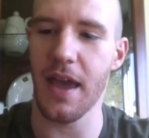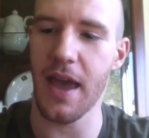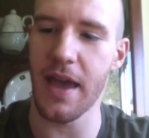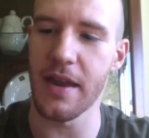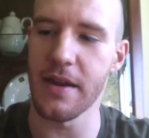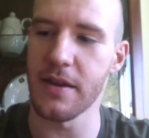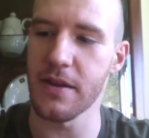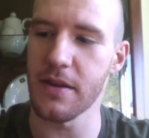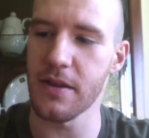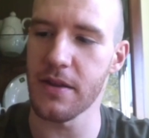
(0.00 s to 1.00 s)
and
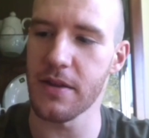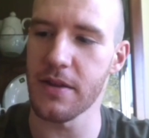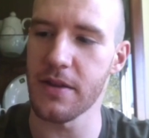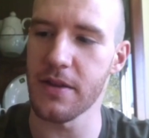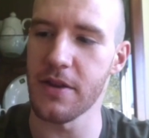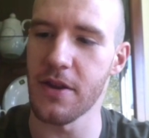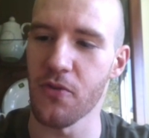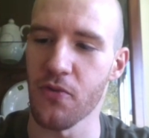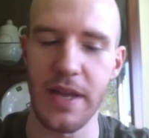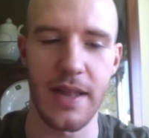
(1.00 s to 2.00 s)

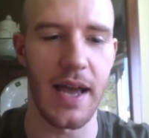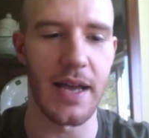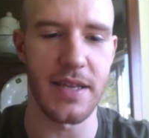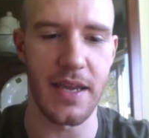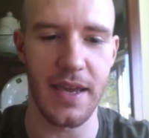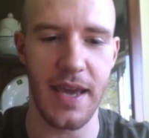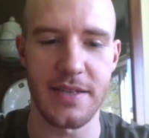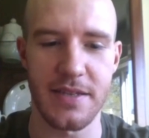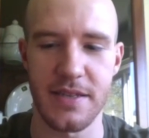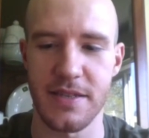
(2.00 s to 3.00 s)
realize that
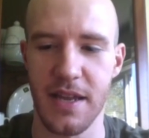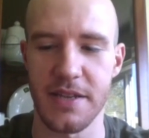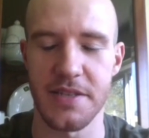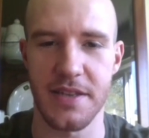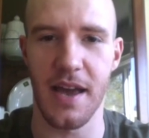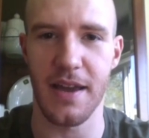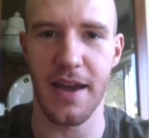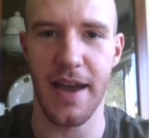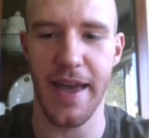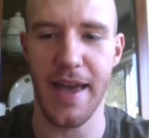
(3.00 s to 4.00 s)
yes, this does suck.
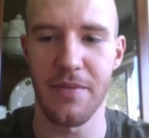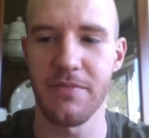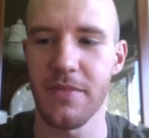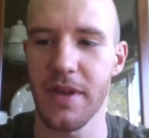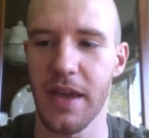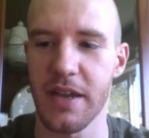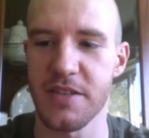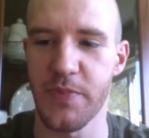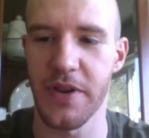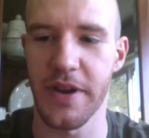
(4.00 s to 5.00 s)
I am
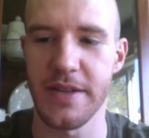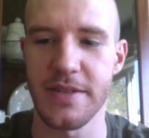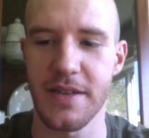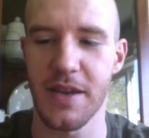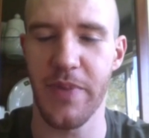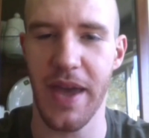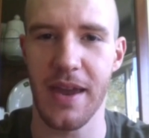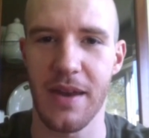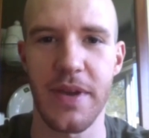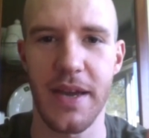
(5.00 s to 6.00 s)
experiencing
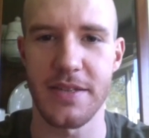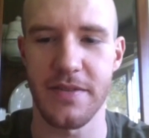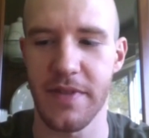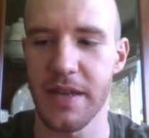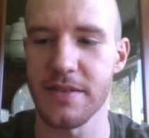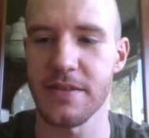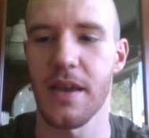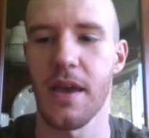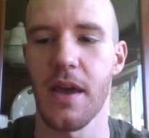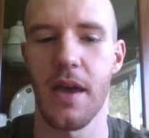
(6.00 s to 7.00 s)
pain because of this.
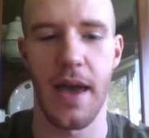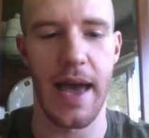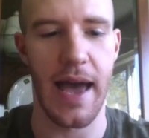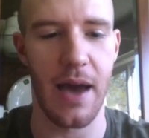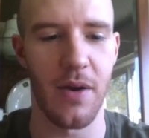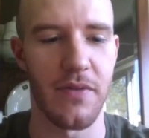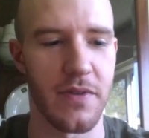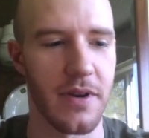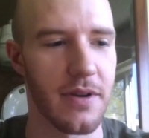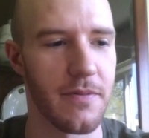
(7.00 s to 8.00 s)

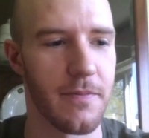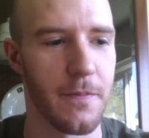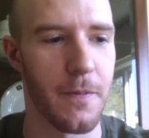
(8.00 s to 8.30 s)
However,